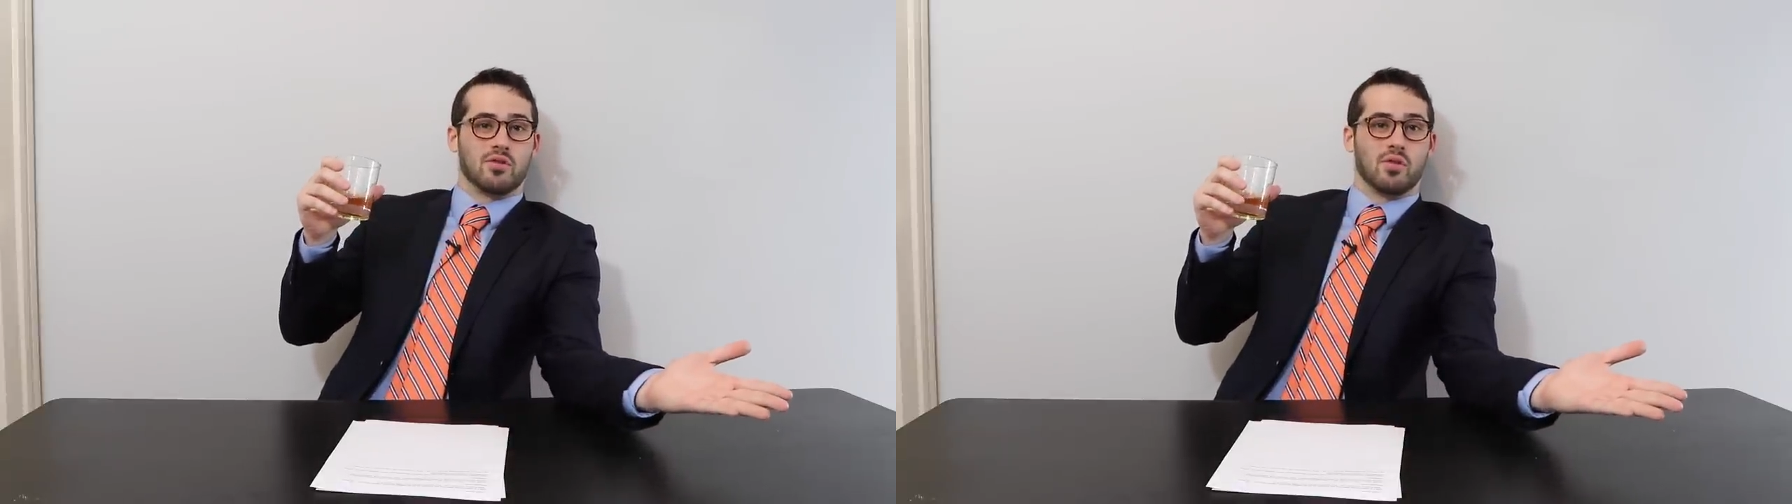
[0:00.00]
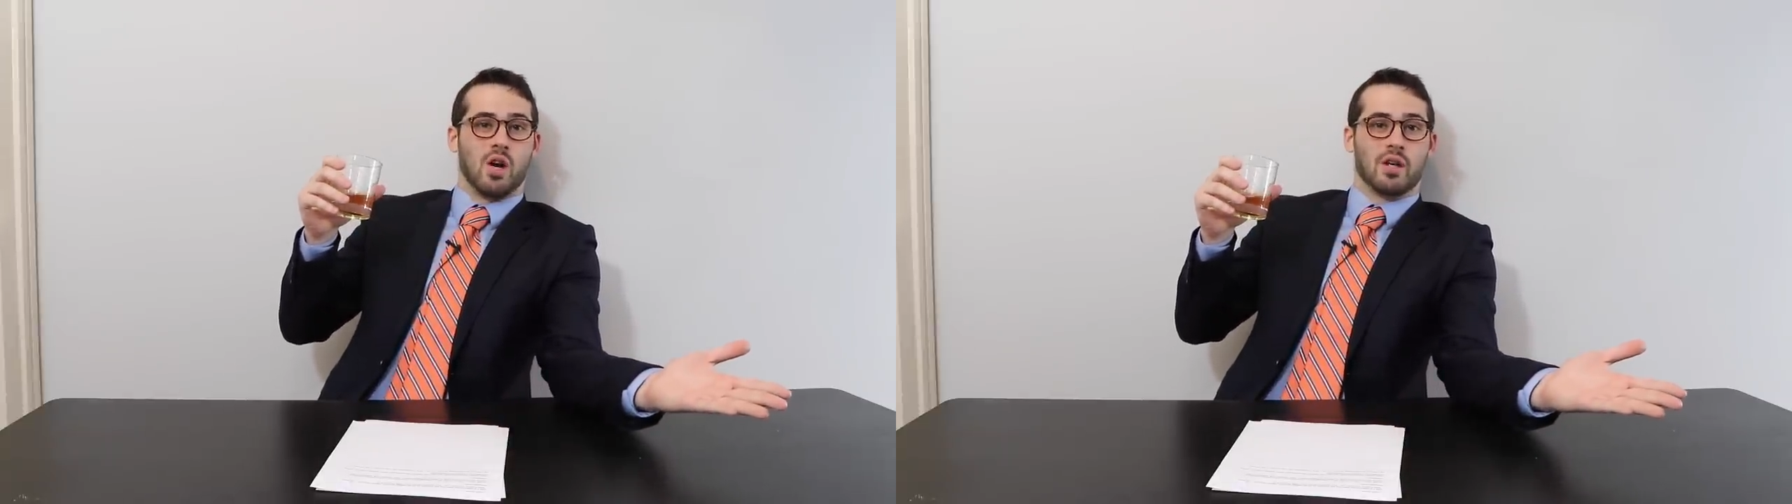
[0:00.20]

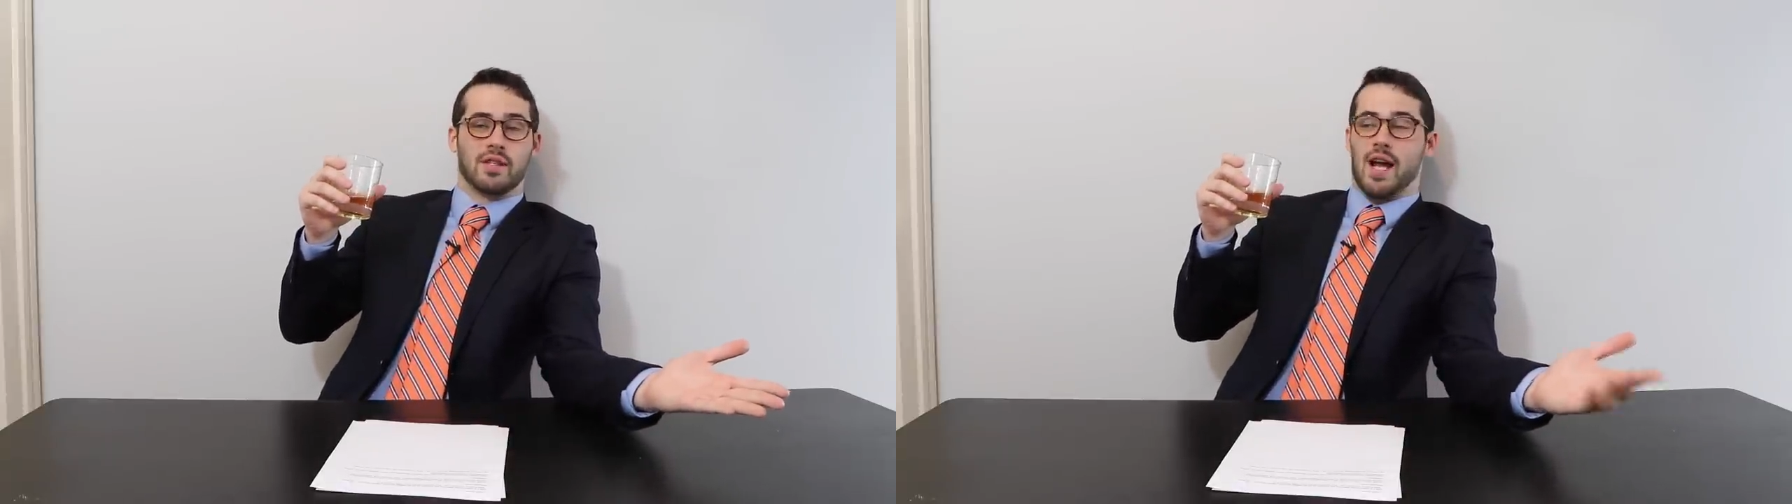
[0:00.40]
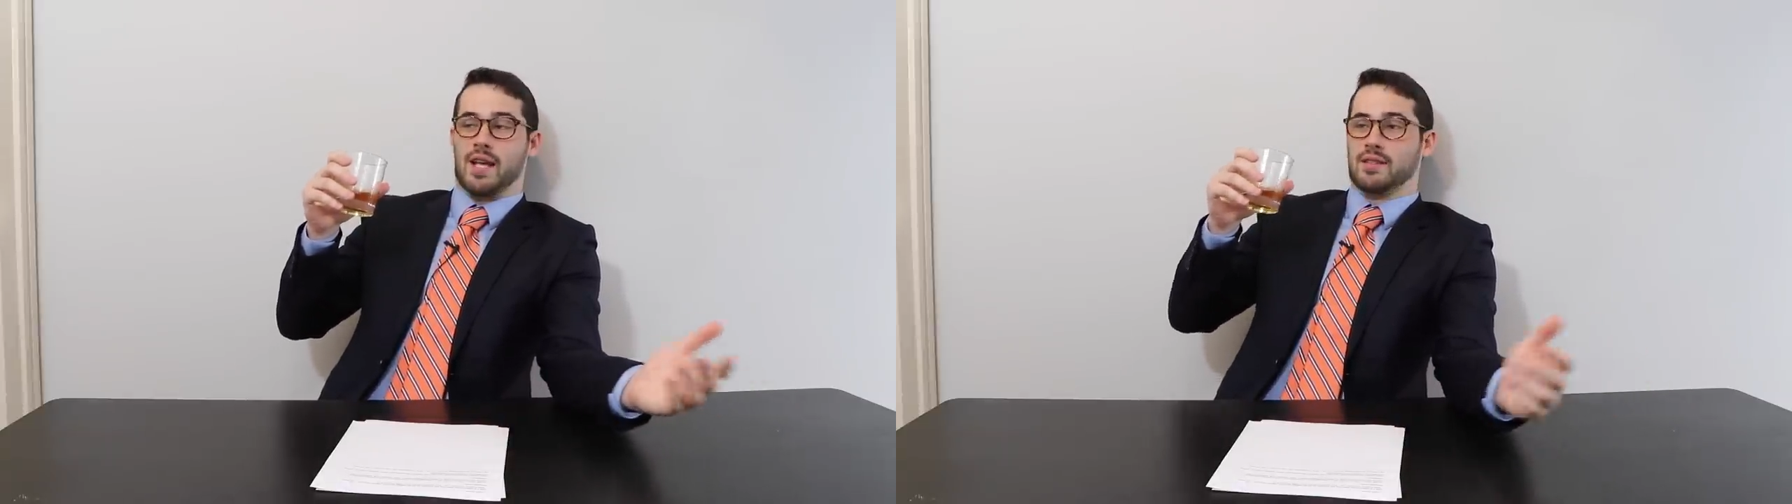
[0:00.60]
too hard
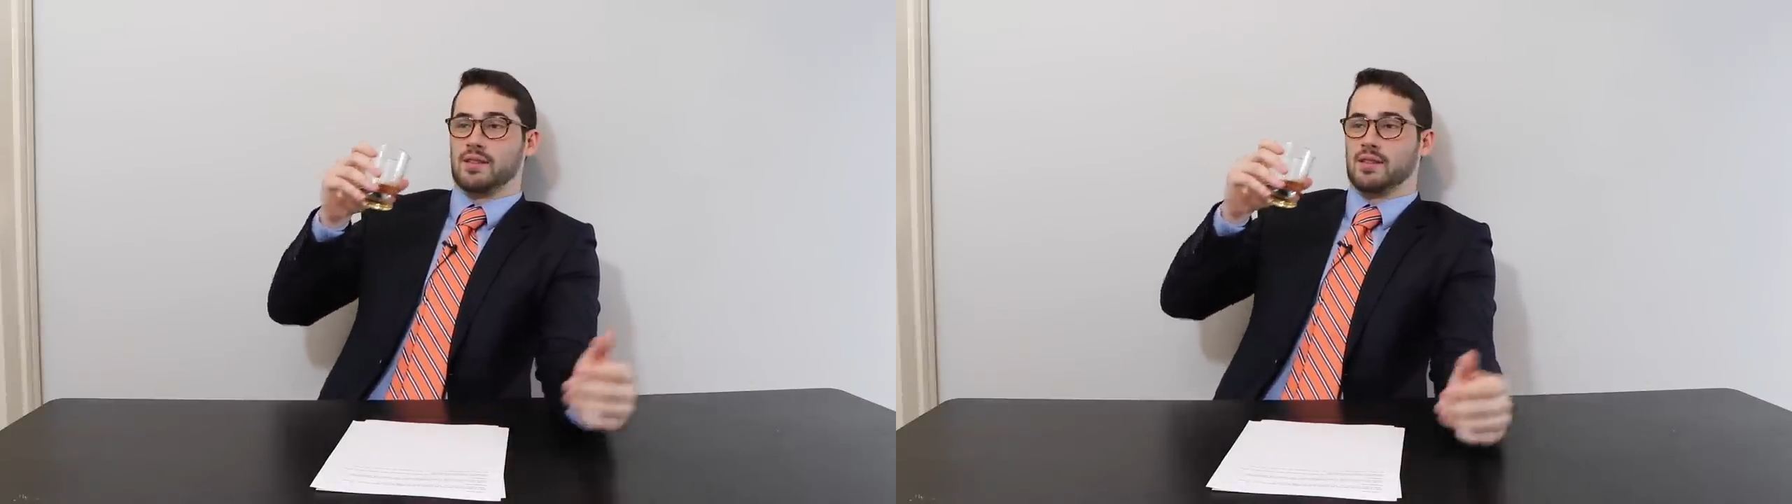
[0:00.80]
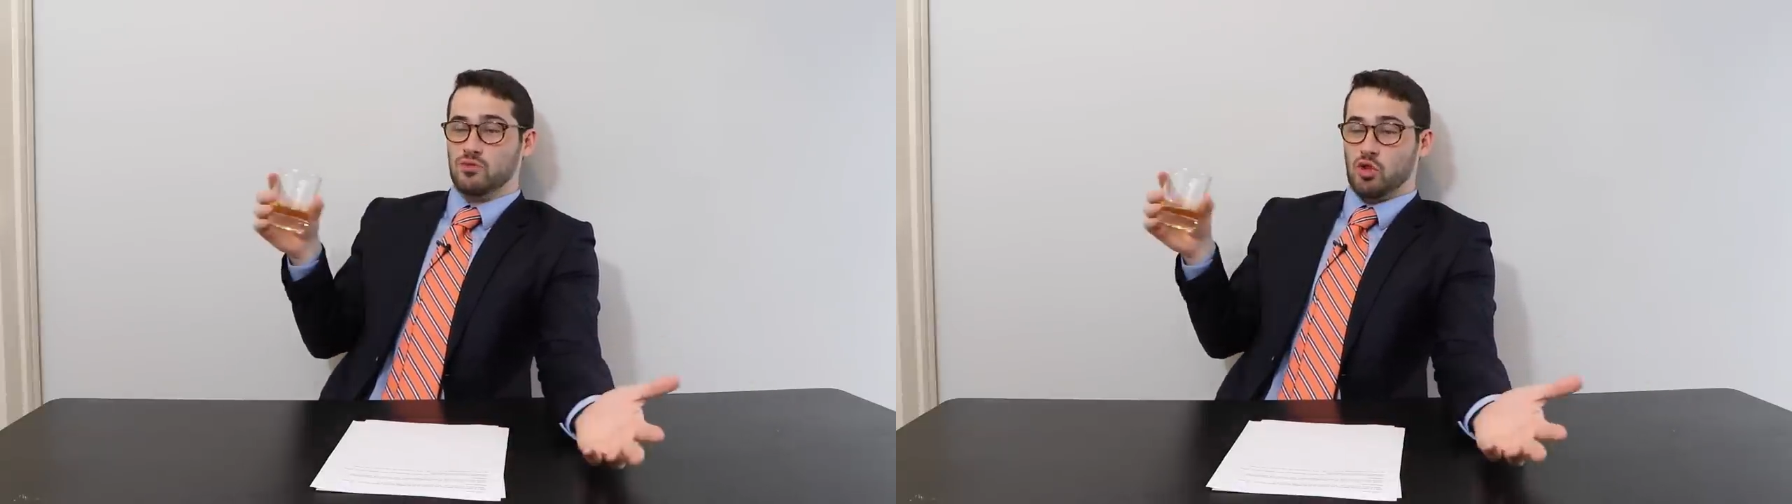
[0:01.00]
to ask?